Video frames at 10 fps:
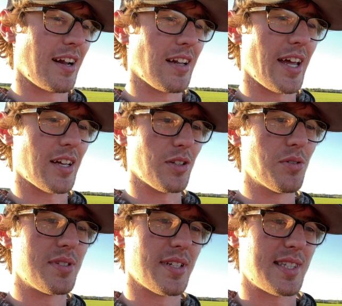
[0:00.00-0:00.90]
It'll like
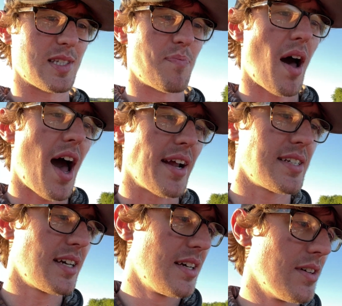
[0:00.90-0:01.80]
lose its
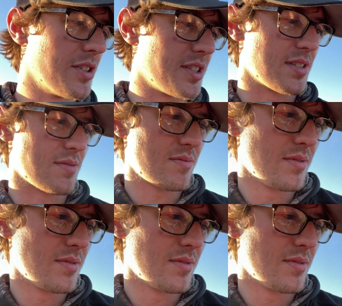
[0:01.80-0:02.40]
spot, which is